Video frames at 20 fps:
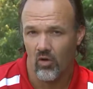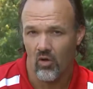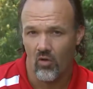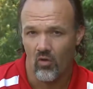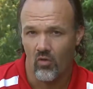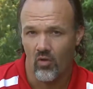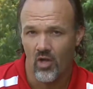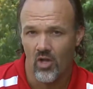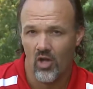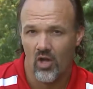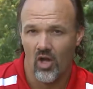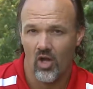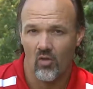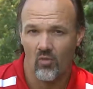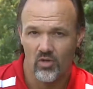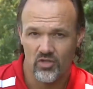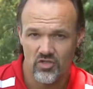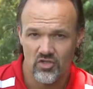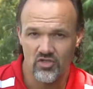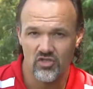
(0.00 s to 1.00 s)
row uh,
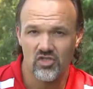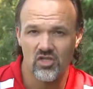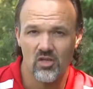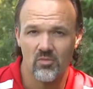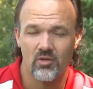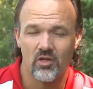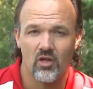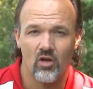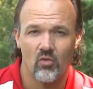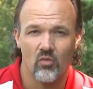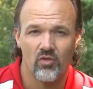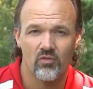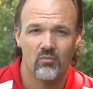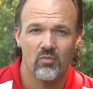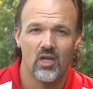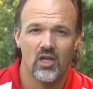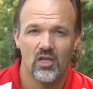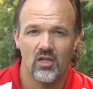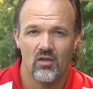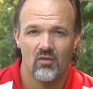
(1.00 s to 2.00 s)
which is typical with
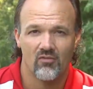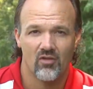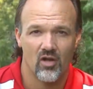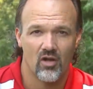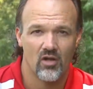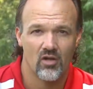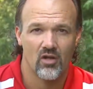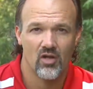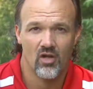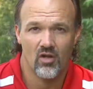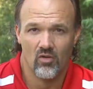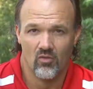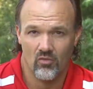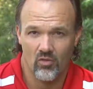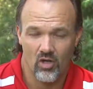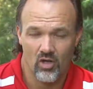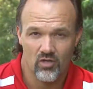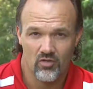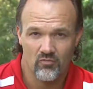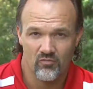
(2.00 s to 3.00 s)
many of our,
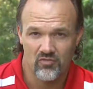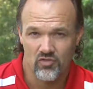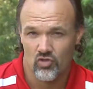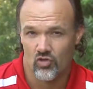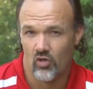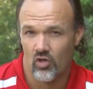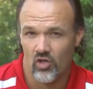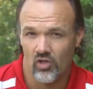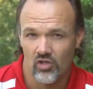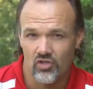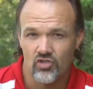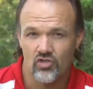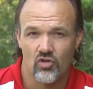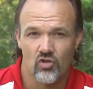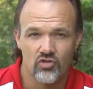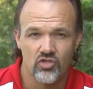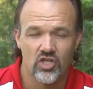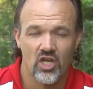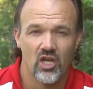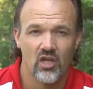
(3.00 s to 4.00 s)
our
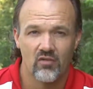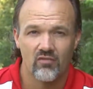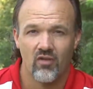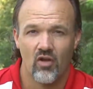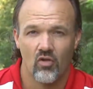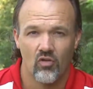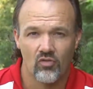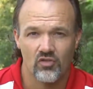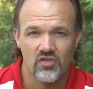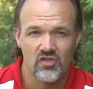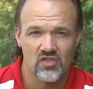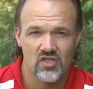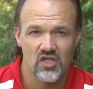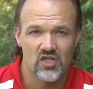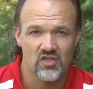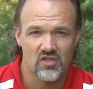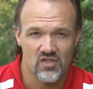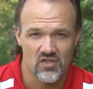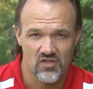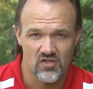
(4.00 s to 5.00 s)
soil-associated fungal
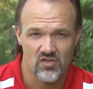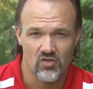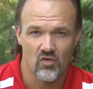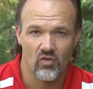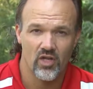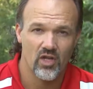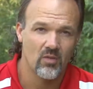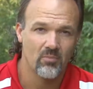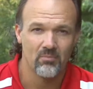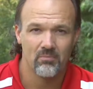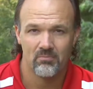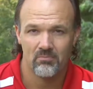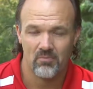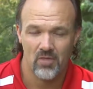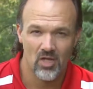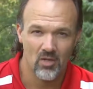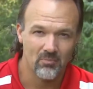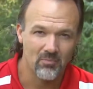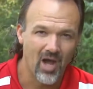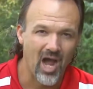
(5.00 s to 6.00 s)
diseases. So in a,
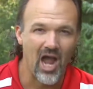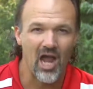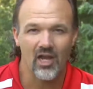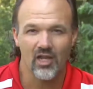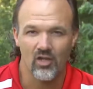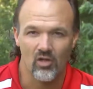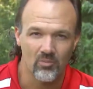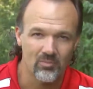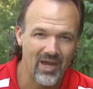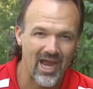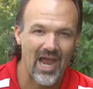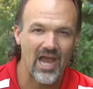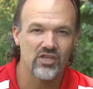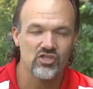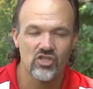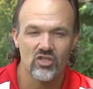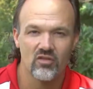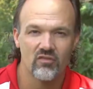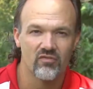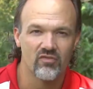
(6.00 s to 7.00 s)
in a pocket or
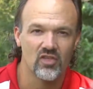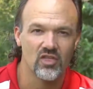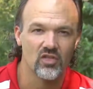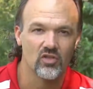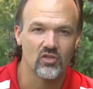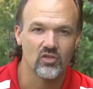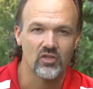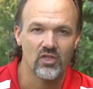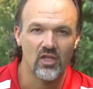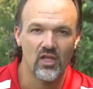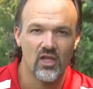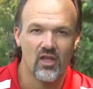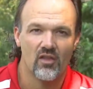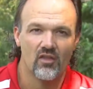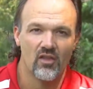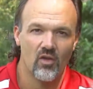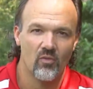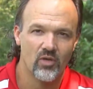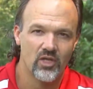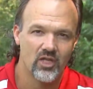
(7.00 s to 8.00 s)
patch in the field,
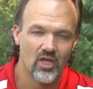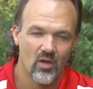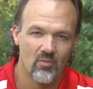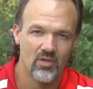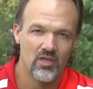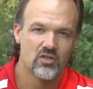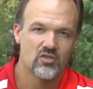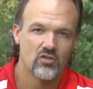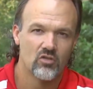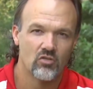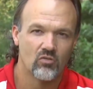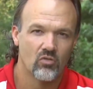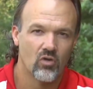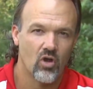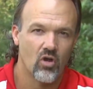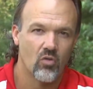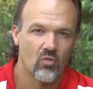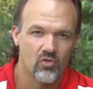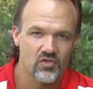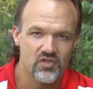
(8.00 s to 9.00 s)
then we come into the
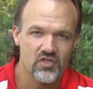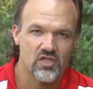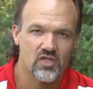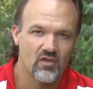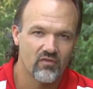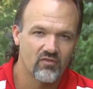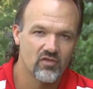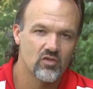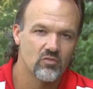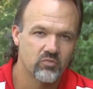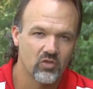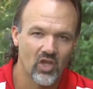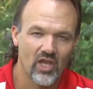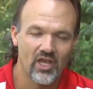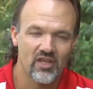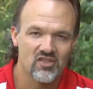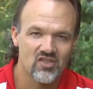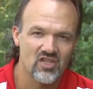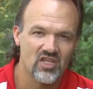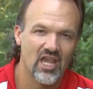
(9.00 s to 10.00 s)
row, we'll see a few
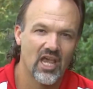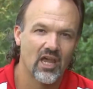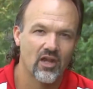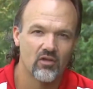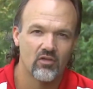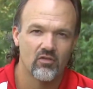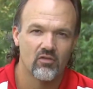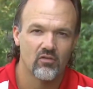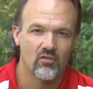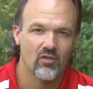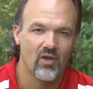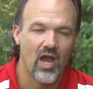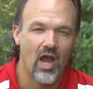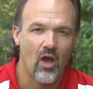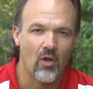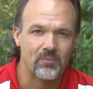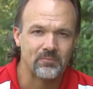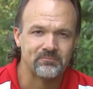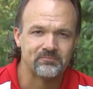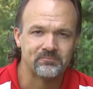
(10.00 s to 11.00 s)
plants scattered
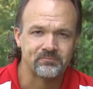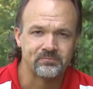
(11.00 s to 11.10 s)
throughout.